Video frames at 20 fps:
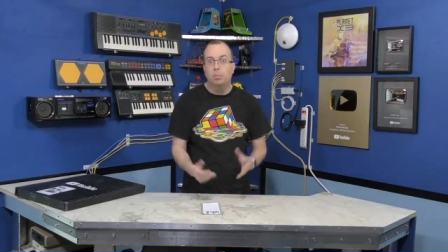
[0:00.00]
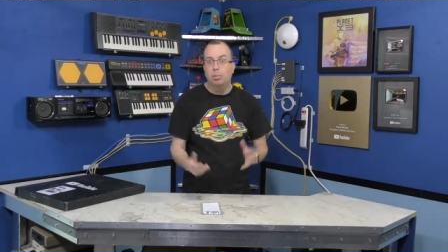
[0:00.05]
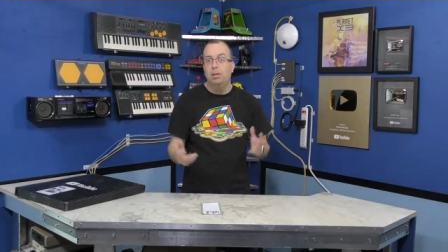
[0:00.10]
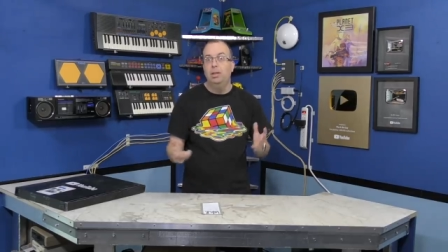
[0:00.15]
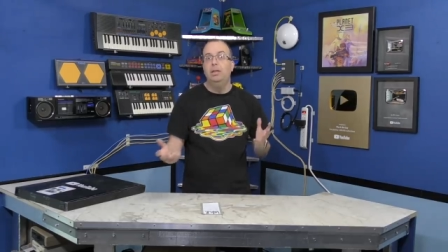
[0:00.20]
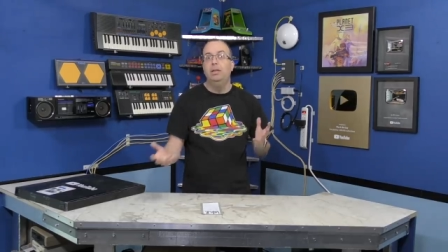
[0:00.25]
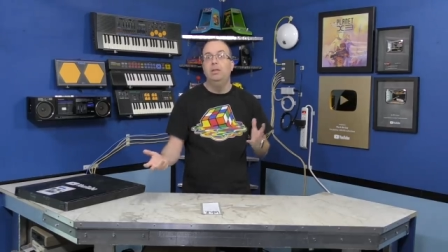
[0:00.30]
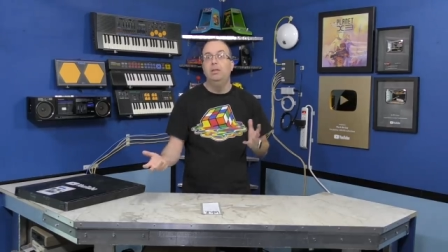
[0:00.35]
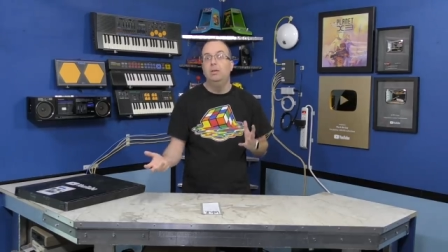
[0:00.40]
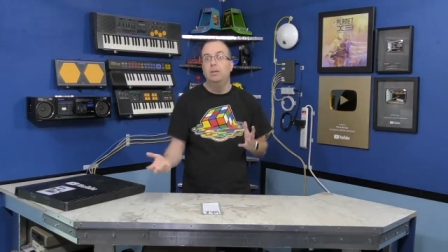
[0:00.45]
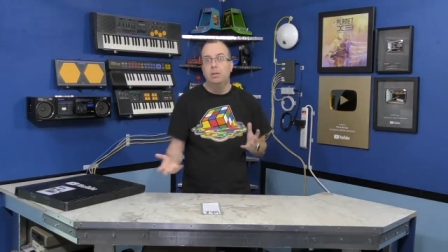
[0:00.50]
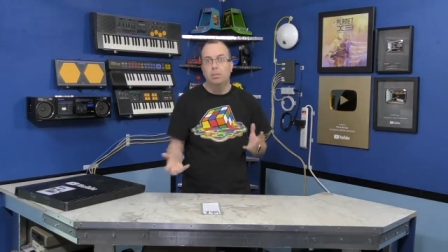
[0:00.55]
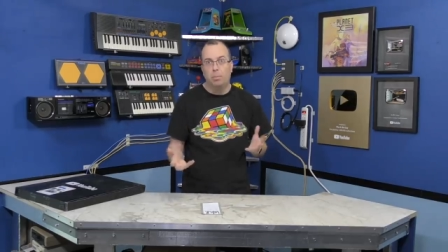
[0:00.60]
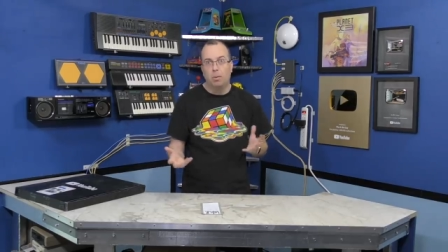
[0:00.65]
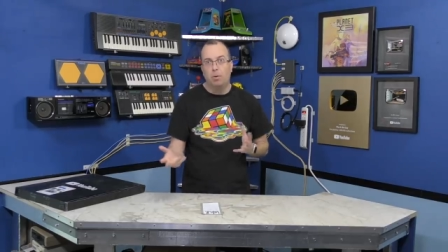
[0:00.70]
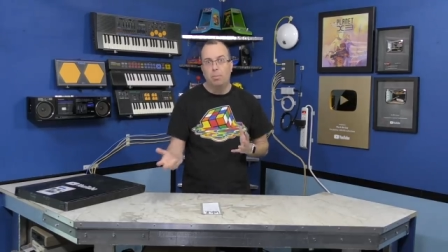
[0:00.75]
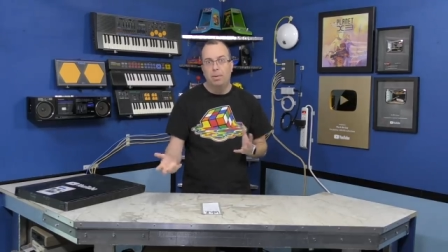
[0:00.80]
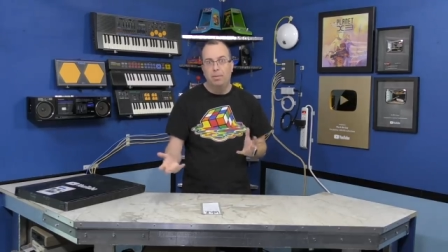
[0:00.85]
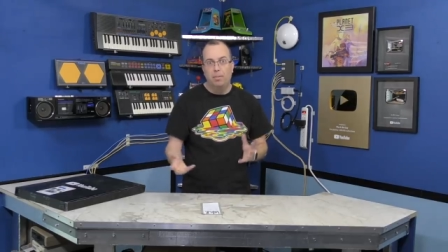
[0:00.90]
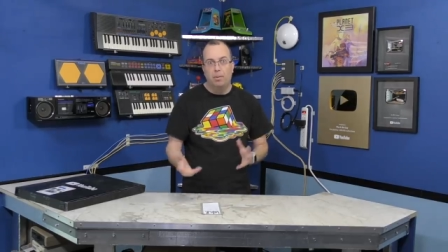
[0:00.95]
Please
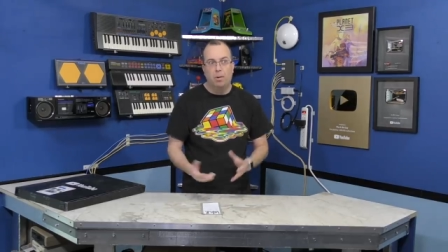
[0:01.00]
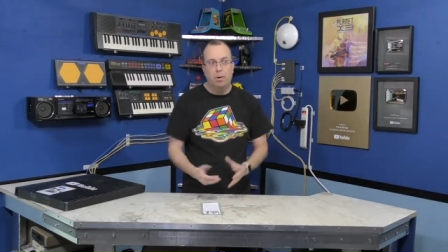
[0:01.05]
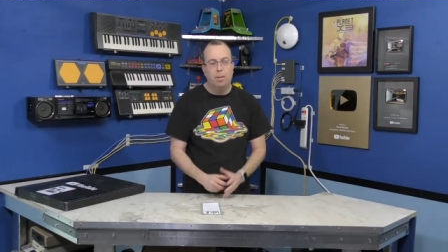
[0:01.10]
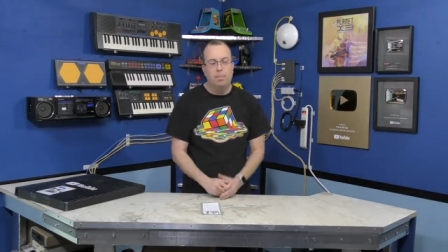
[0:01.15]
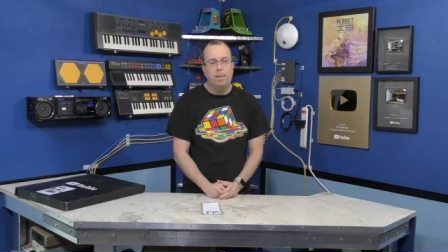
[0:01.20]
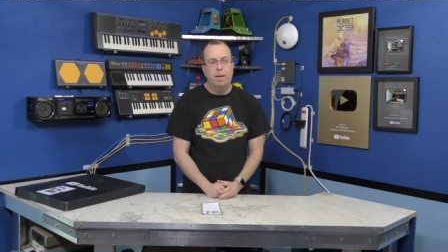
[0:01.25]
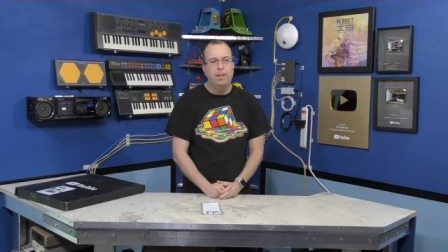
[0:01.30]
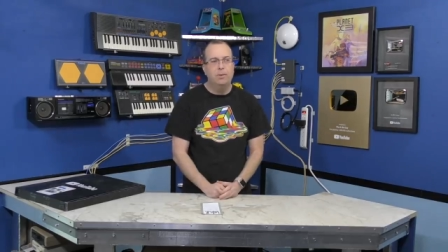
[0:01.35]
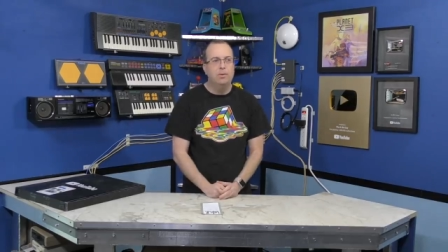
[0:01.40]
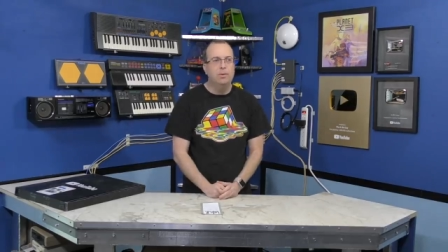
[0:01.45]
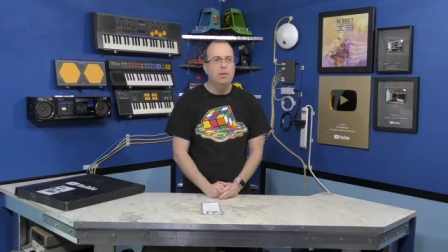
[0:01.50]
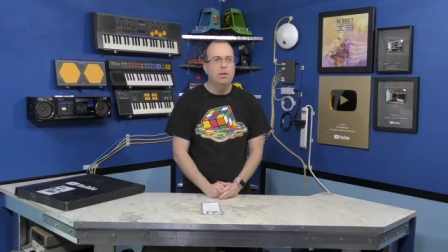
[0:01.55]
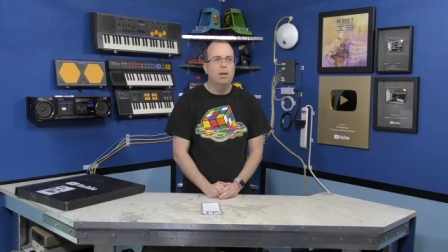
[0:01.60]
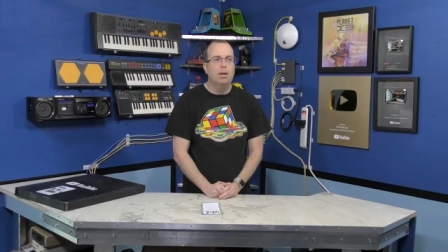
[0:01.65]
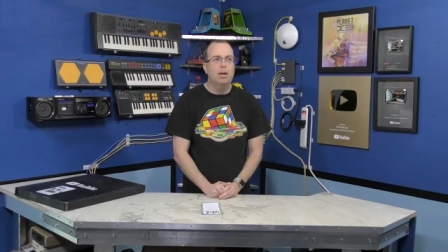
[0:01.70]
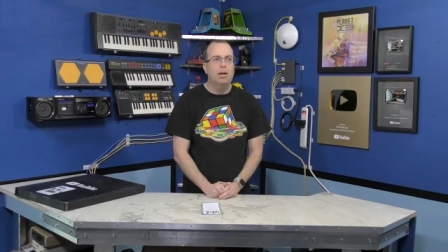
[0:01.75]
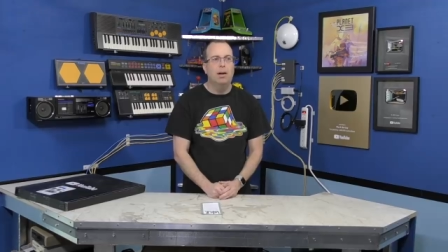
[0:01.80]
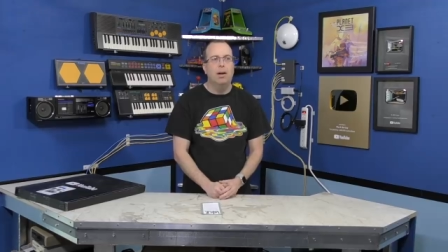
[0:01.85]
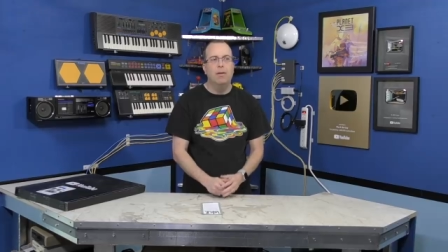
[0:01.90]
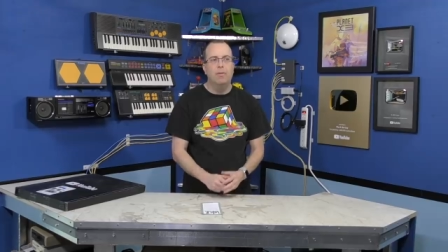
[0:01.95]
support me more on
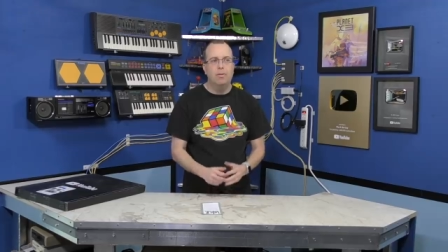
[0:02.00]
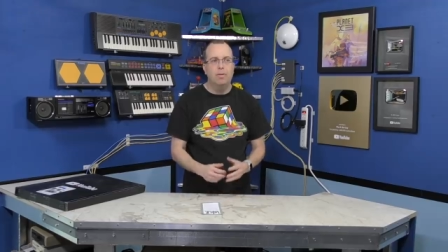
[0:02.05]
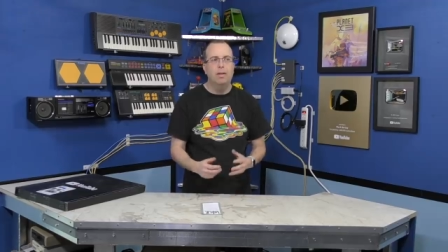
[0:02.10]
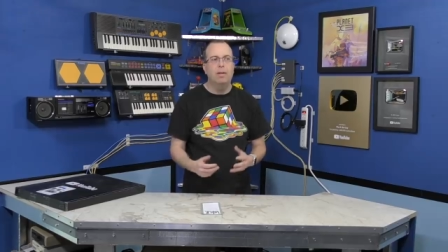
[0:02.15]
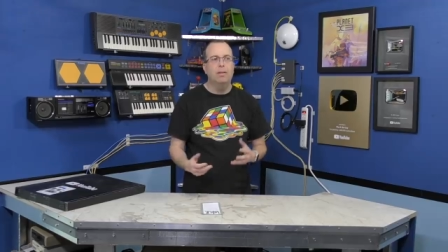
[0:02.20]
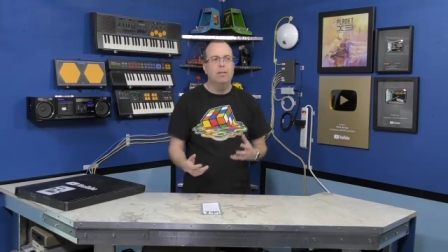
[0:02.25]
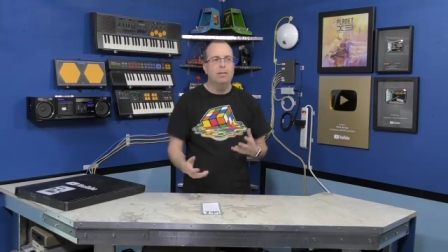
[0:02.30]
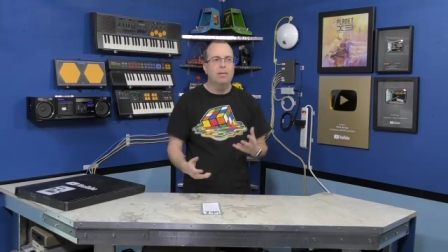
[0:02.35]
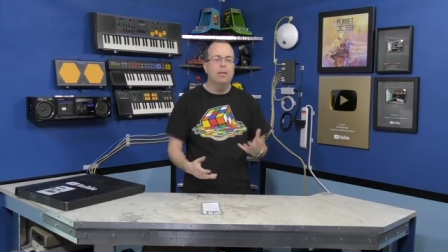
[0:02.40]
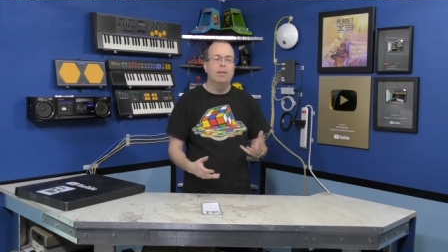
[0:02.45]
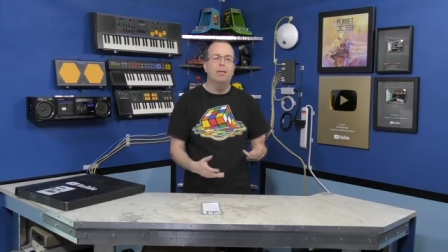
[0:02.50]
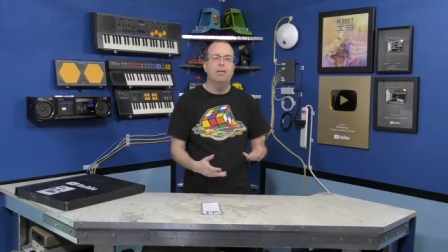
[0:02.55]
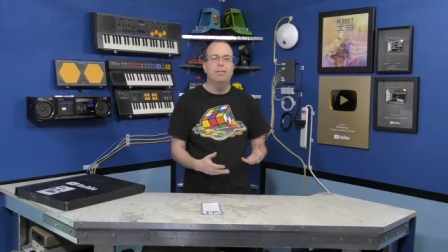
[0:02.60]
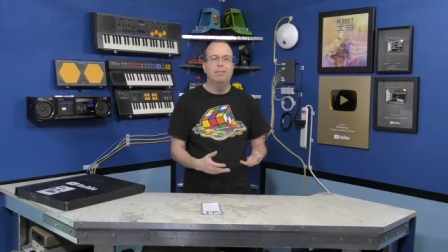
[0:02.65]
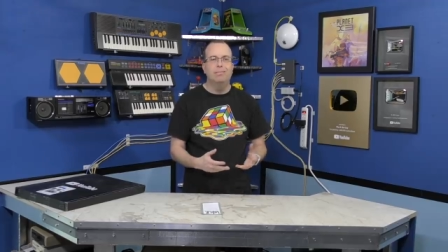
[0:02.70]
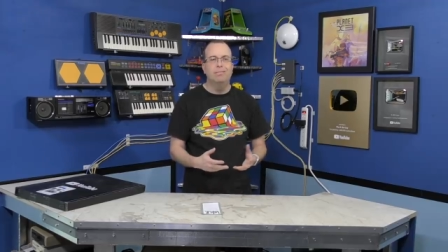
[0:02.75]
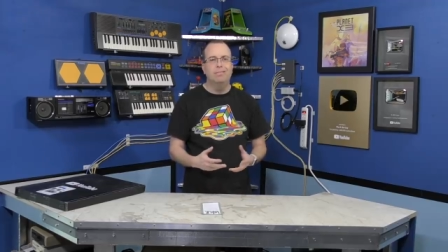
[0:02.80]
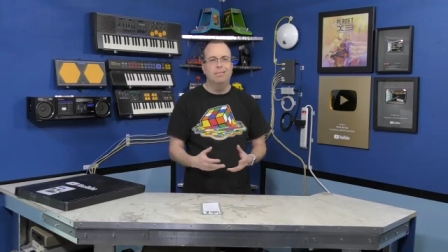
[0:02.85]
Patreon, and I think that